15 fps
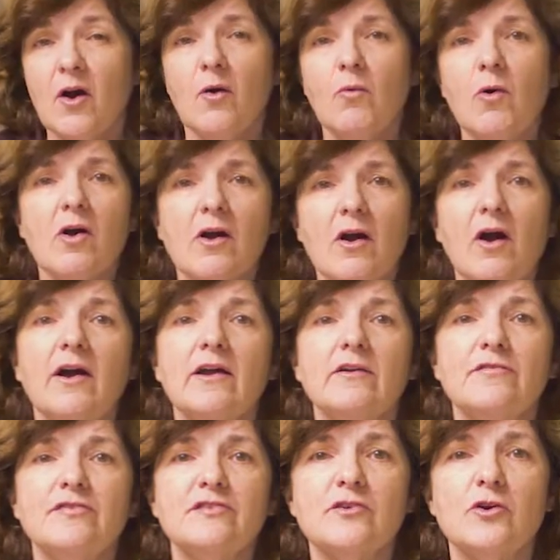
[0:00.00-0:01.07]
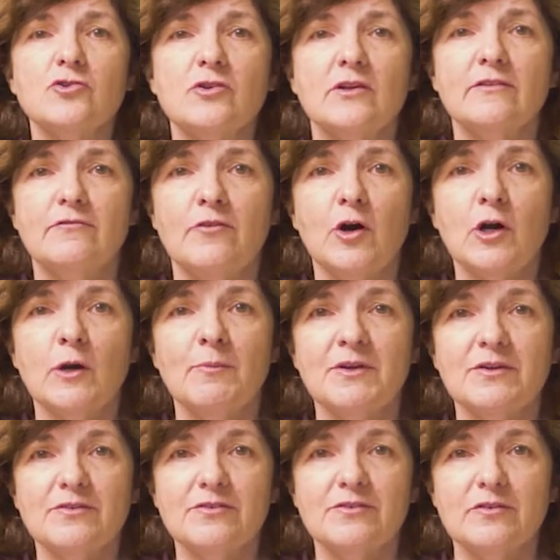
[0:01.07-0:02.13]
what kind of social
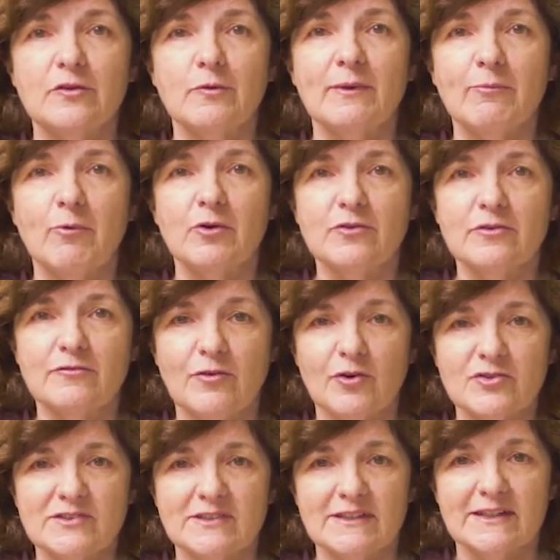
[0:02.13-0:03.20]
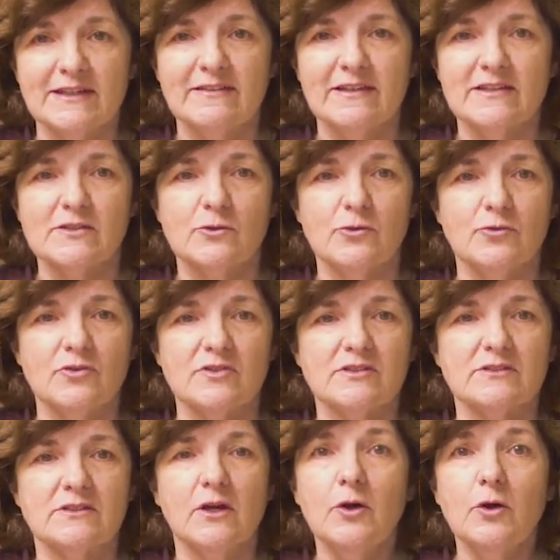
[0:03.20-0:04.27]
environment do we want to foster in this
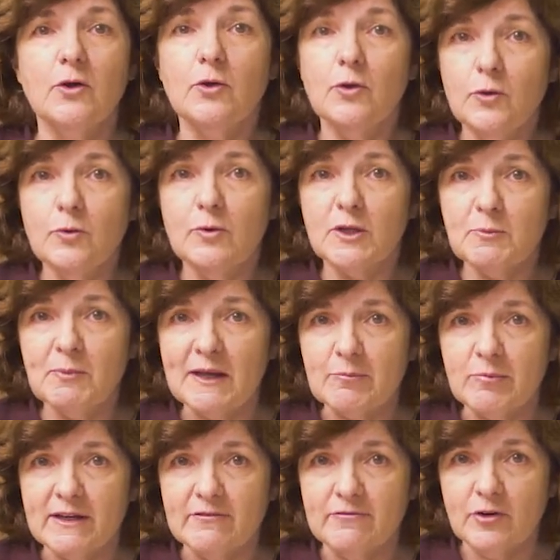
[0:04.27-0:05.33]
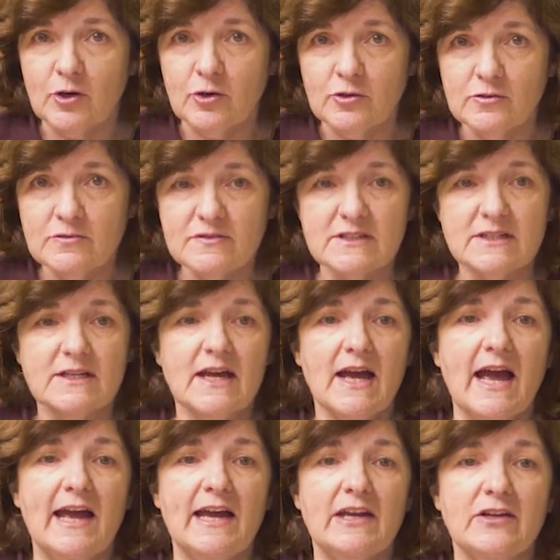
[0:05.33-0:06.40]
course? Who are the people involved,
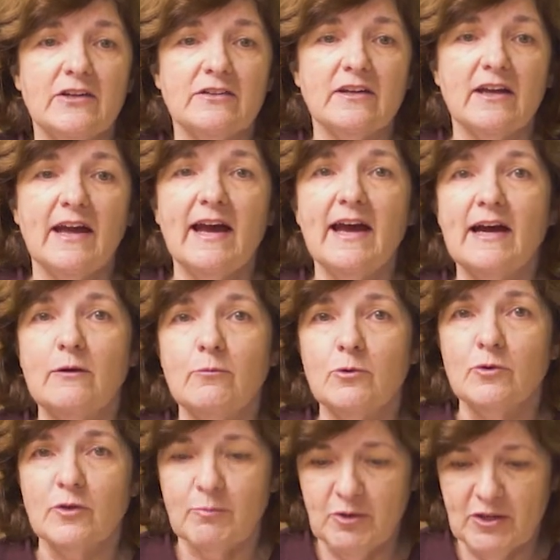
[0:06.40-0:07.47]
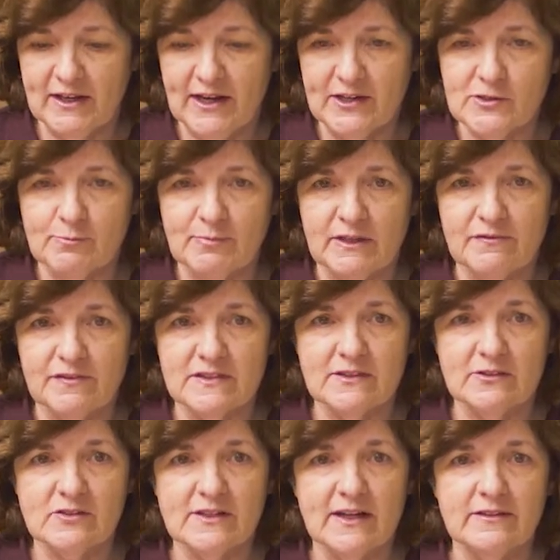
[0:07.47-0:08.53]
and how will communication be
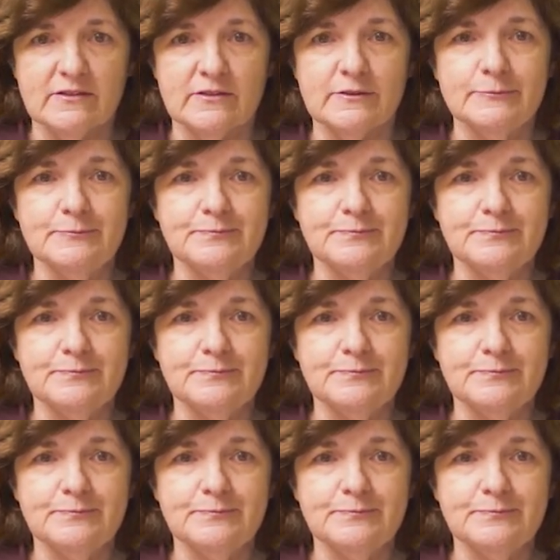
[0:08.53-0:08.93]
facilitated?